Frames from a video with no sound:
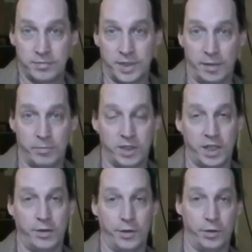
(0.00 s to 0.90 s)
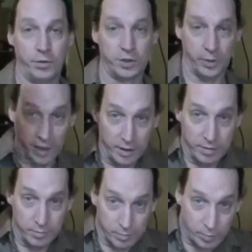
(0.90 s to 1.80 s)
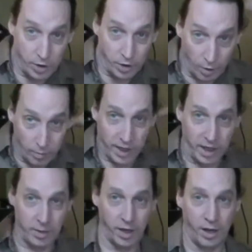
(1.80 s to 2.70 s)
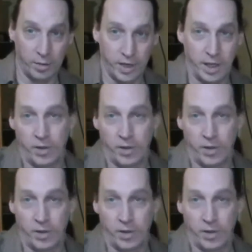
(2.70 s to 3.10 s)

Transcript: that material, so I can put it up and get it behind me,